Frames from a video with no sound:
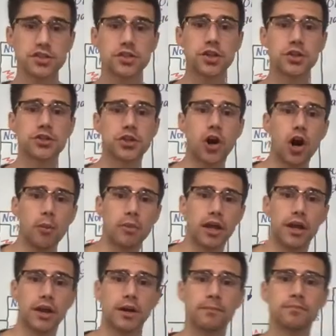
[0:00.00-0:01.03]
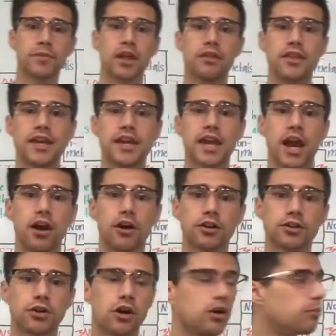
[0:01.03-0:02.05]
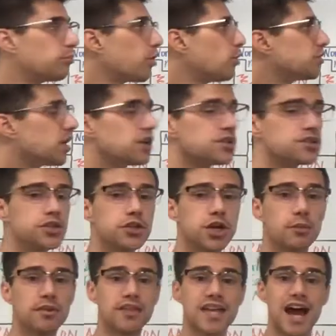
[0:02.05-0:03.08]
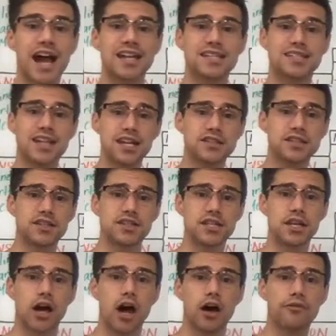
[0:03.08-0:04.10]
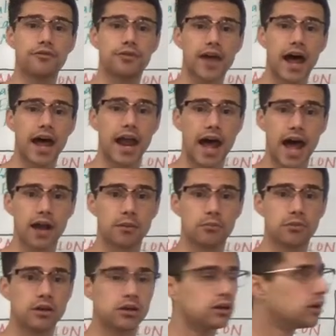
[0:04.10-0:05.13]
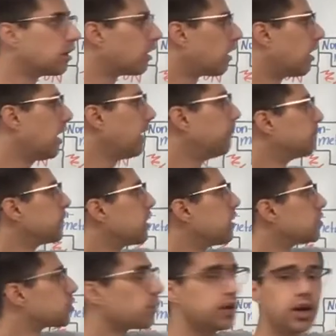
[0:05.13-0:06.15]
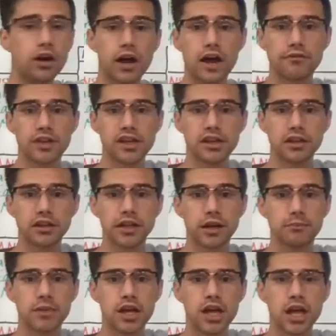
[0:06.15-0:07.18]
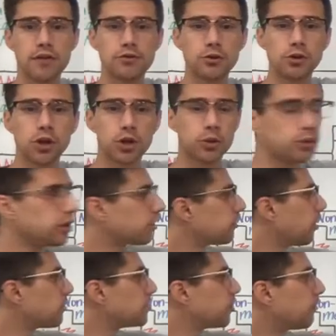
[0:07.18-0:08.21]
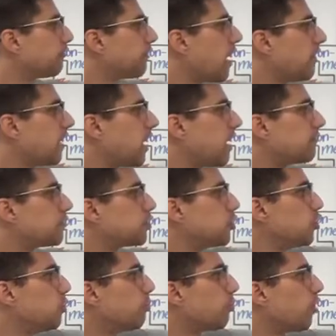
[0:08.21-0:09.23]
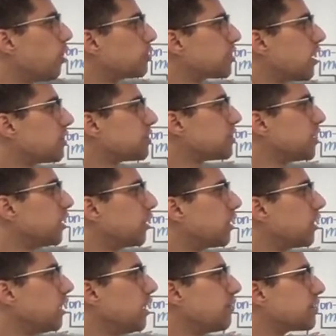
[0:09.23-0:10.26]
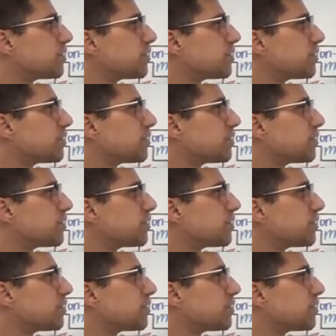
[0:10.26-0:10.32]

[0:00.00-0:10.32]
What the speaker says: determine the character, or protons determine the identity of that atom. All right. So here I have helium. If you look really close, you'll find that I have 2 protons here in the